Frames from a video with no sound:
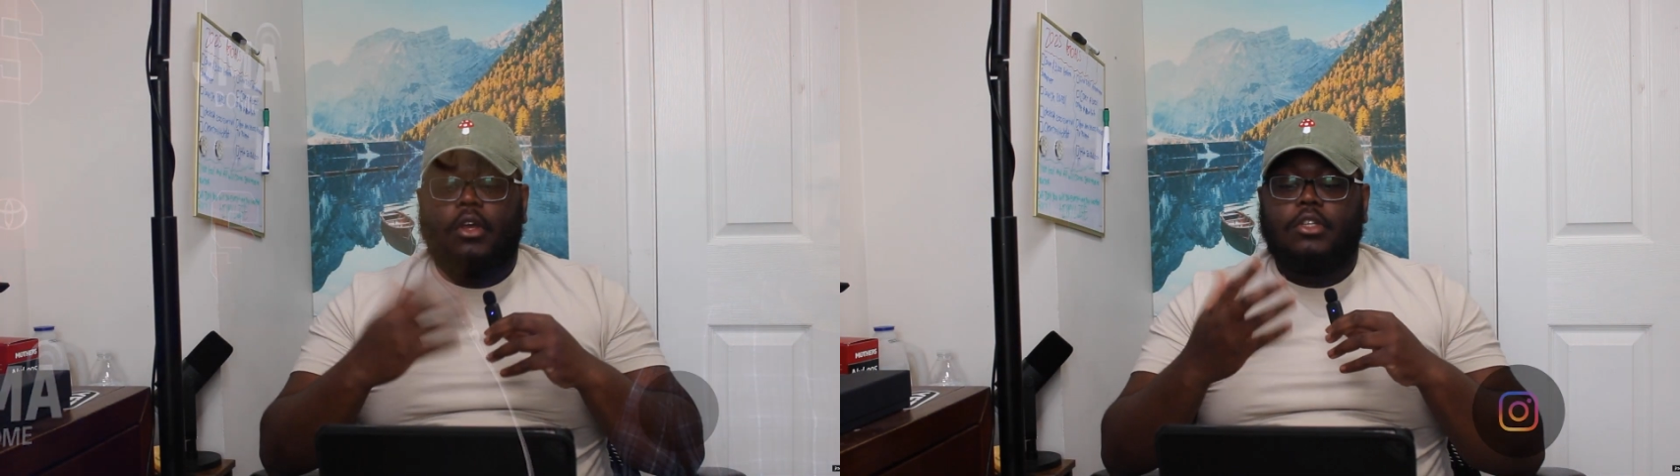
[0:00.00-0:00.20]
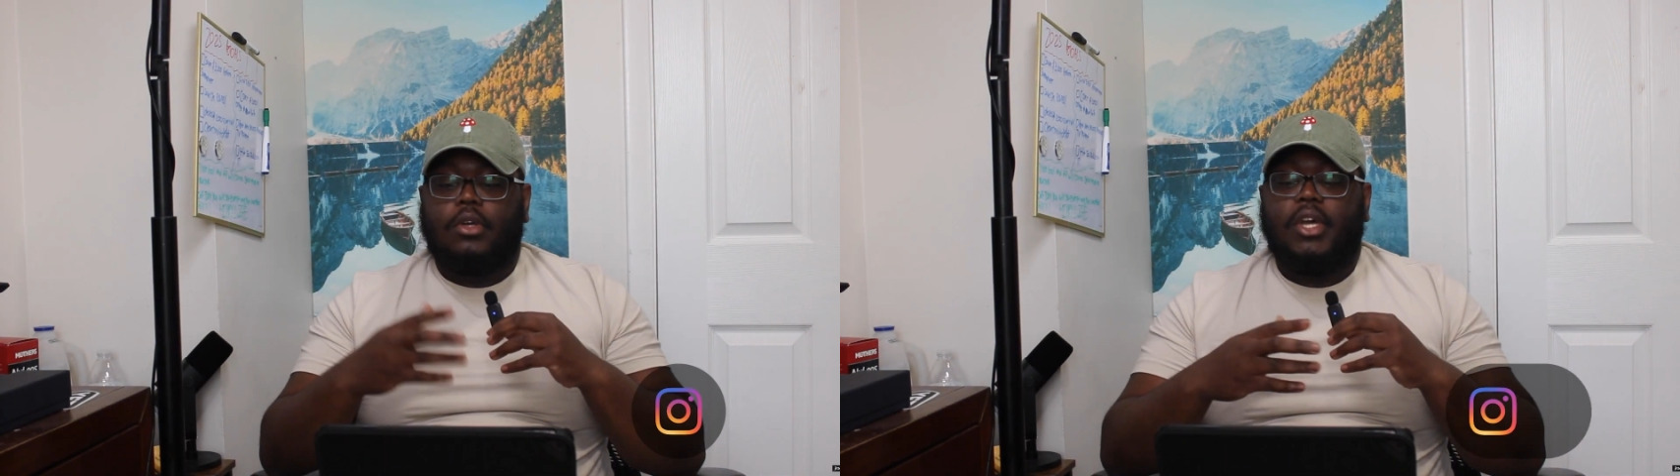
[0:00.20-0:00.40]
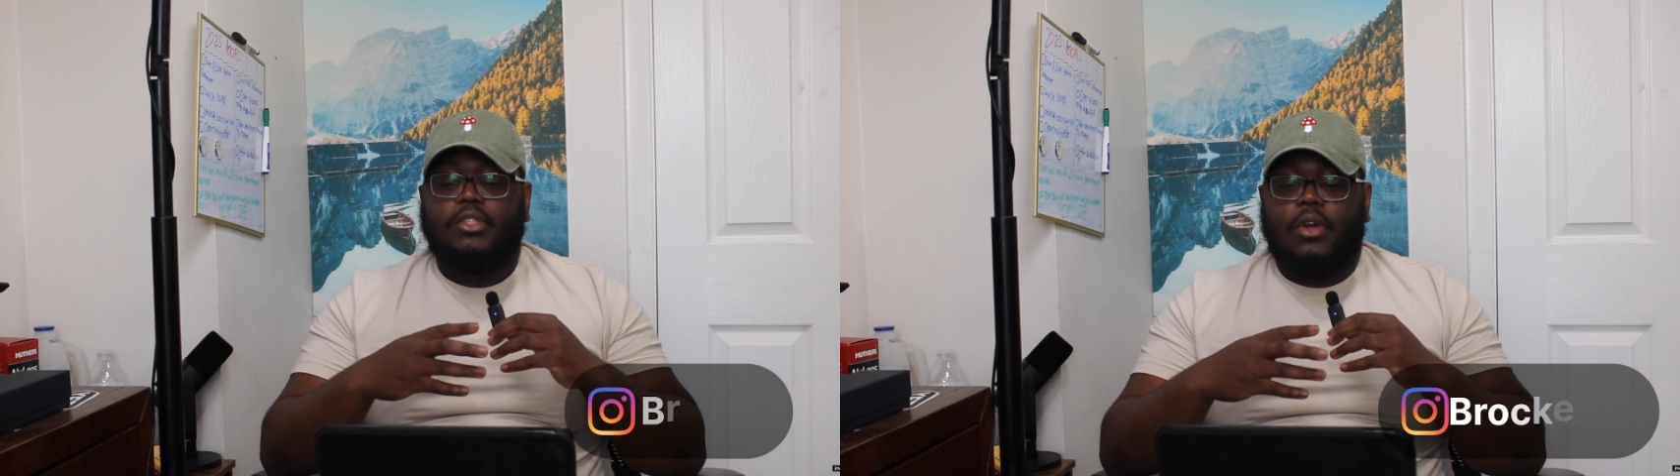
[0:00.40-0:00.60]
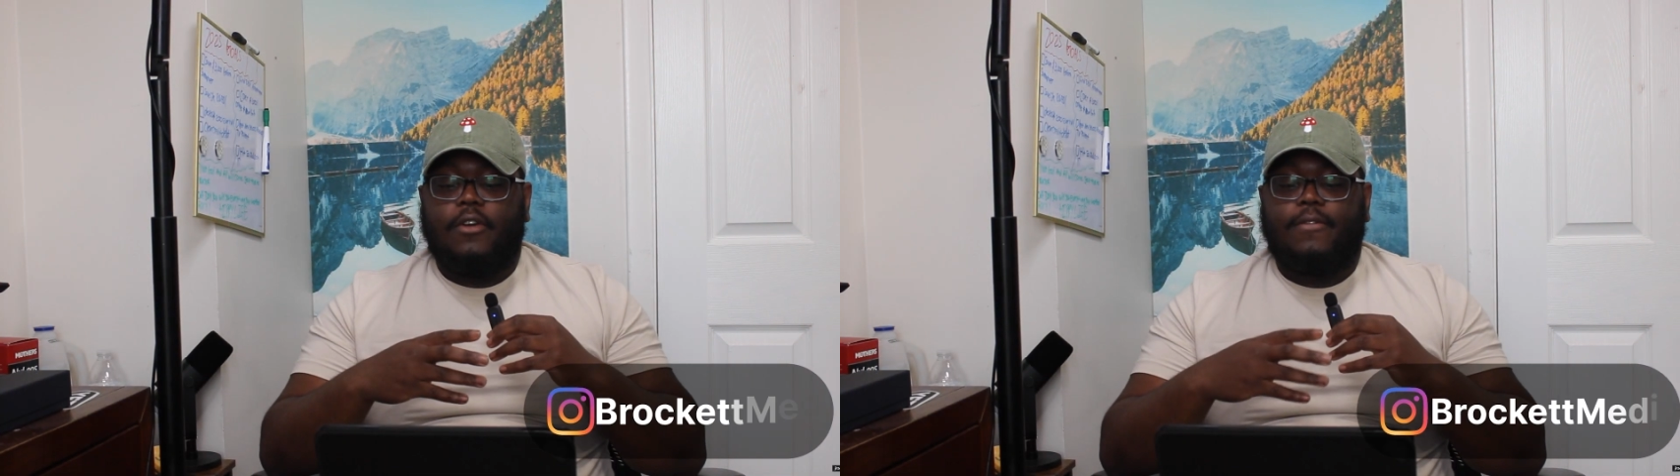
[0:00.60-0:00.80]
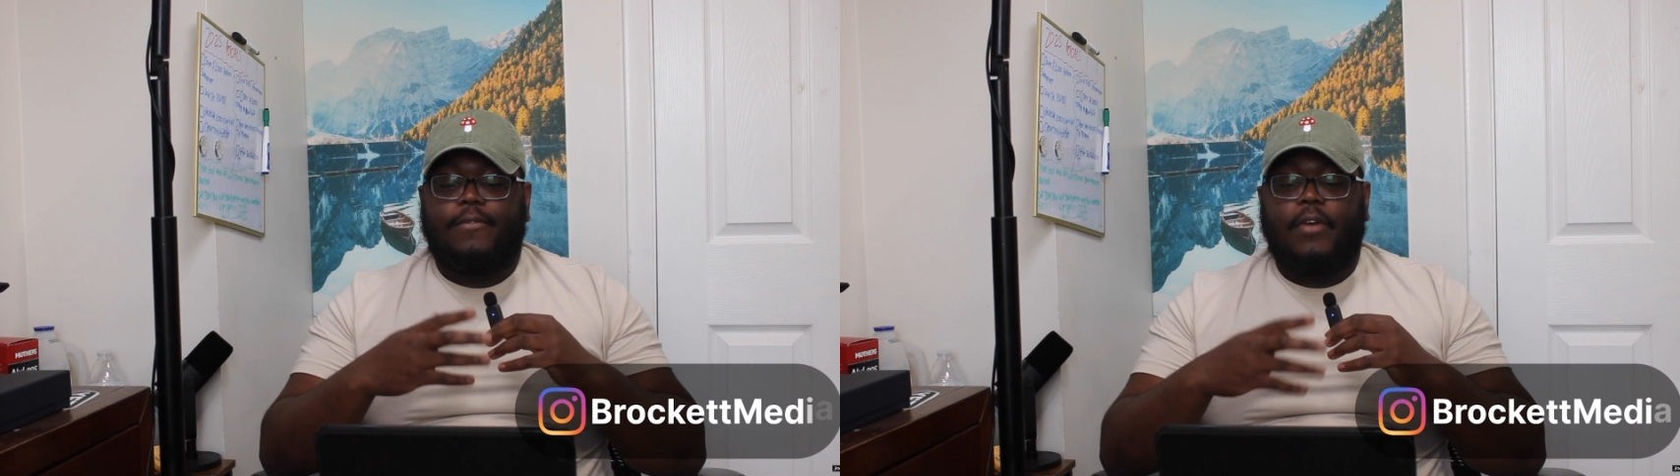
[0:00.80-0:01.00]
So, as you
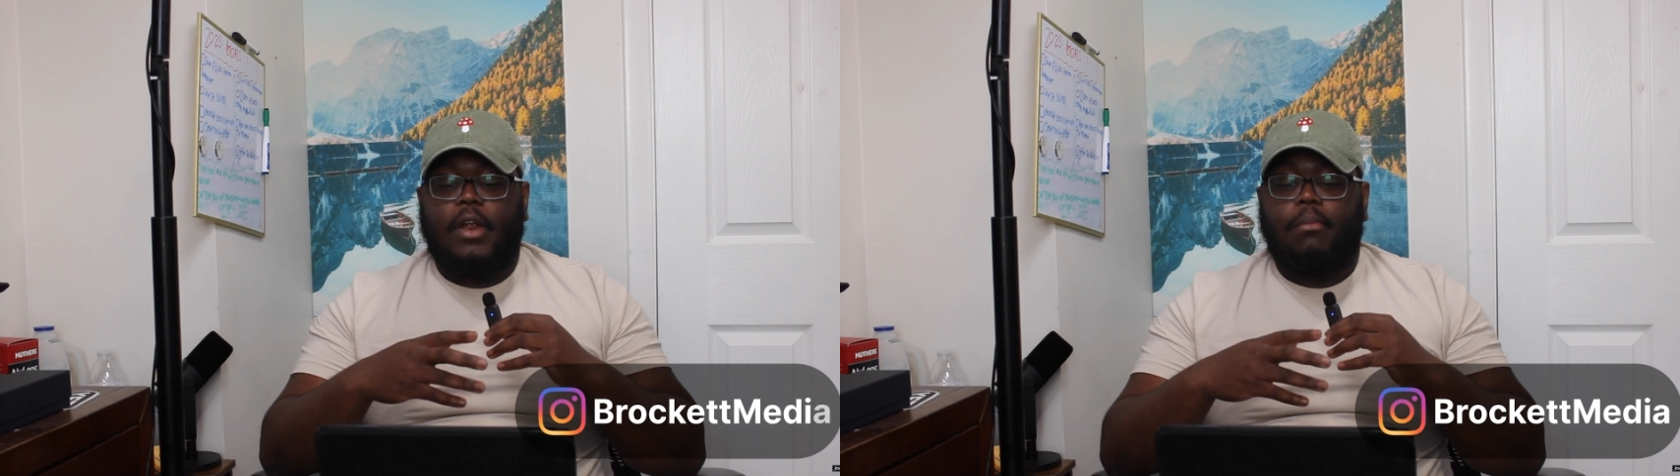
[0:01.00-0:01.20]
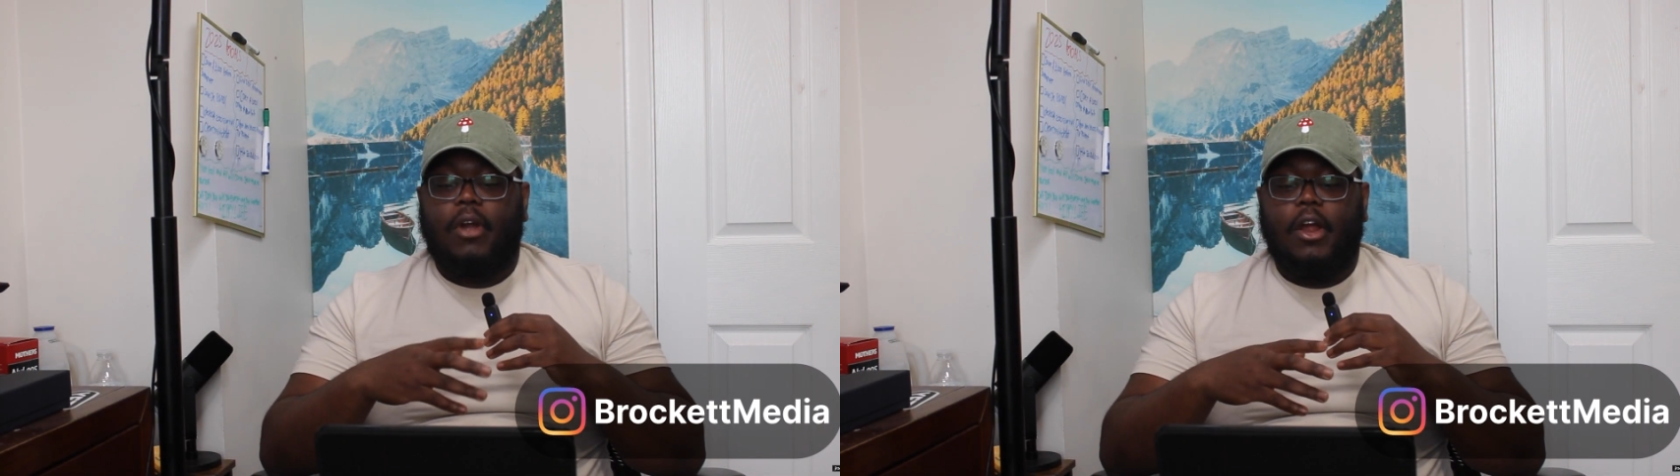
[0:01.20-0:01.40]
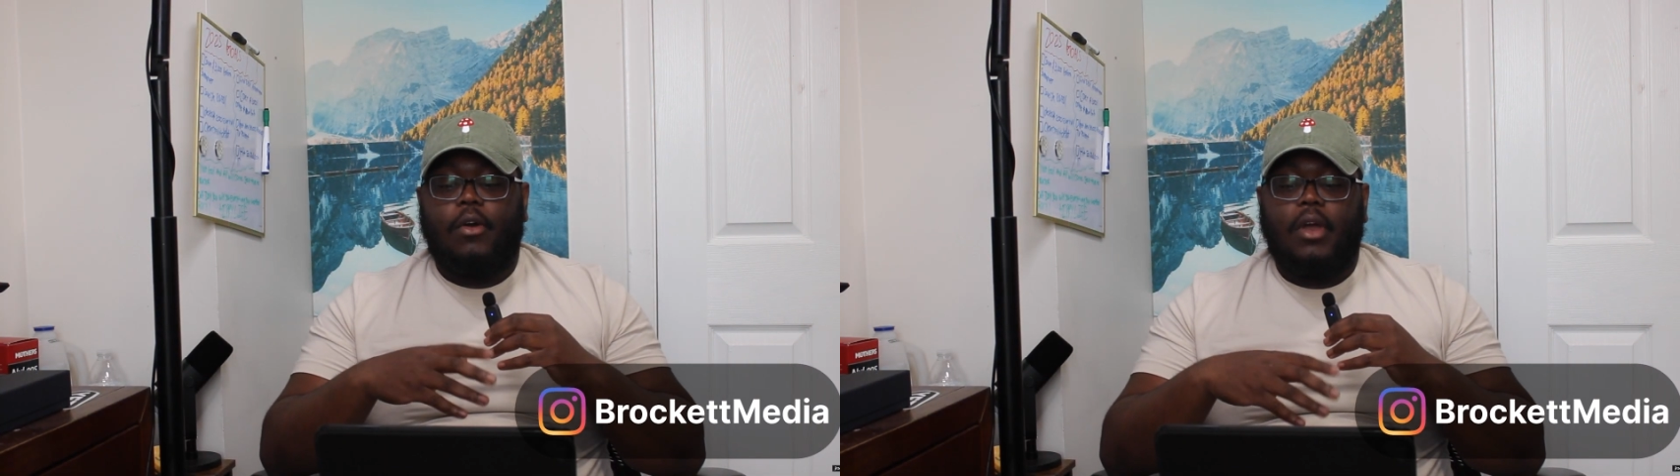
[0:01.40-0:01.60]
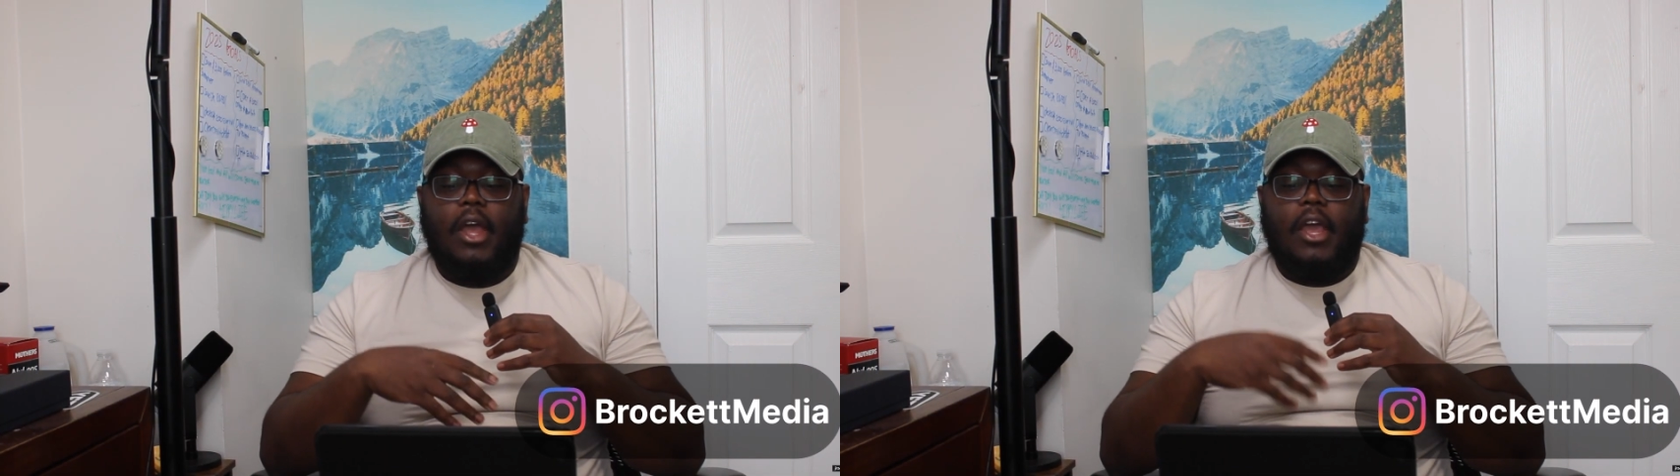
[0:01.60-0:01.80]
heard from Fran Brown,